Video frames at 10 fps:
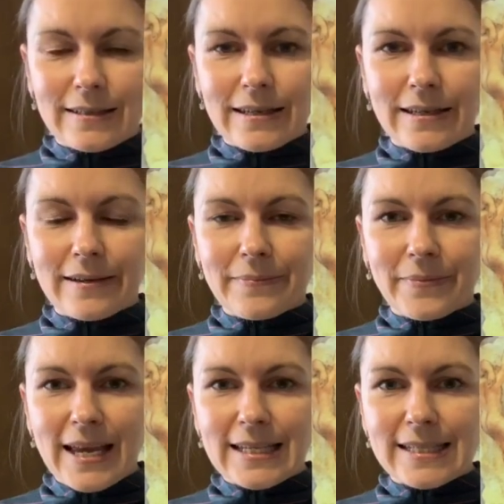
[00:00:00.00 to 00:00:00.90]
The
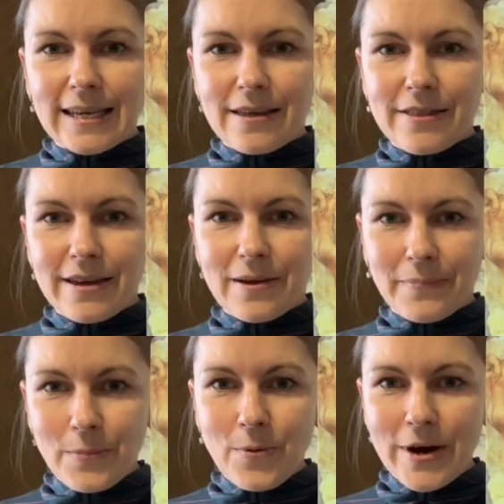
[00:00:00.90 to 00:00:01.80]
essay,
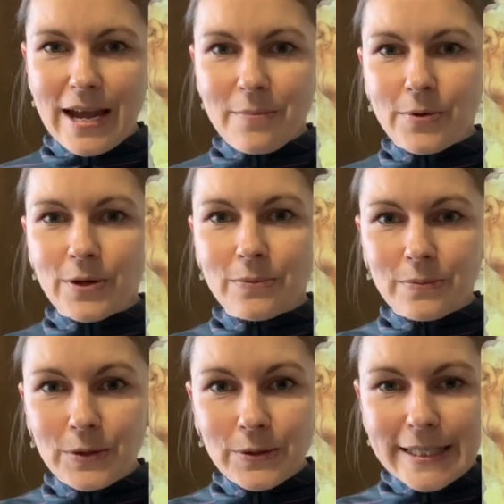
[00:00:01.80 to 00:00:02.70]
the poem
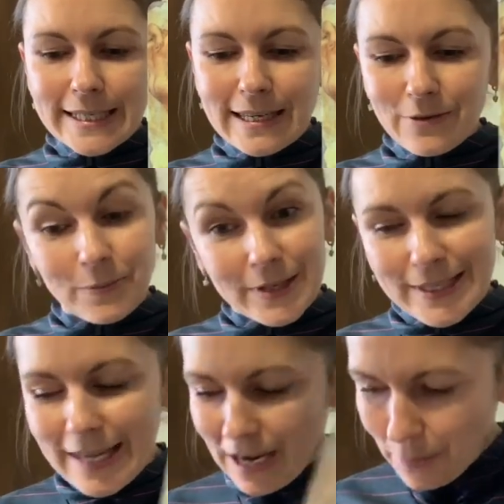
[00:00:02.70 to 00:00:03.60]
on beauty, a
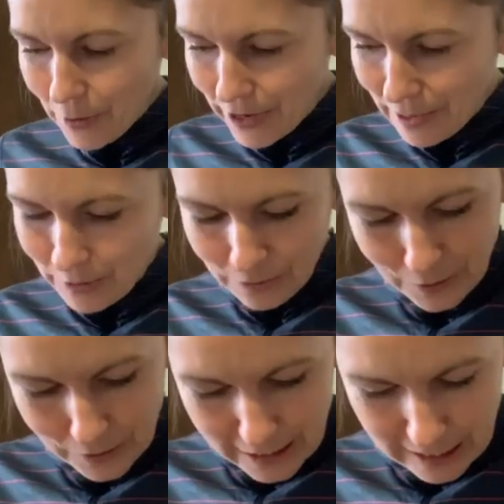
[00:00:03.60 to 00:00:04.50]
prosaic poem on
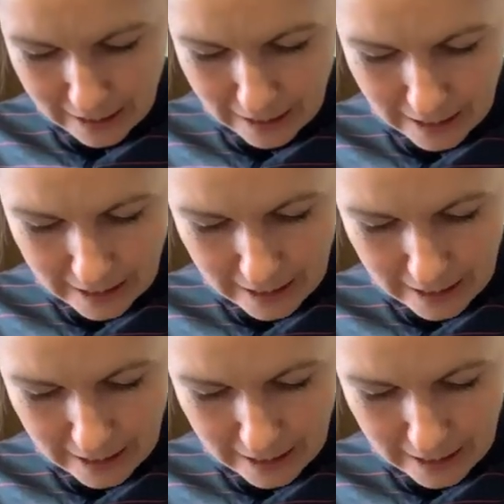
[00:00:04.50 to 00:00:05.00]
beauty.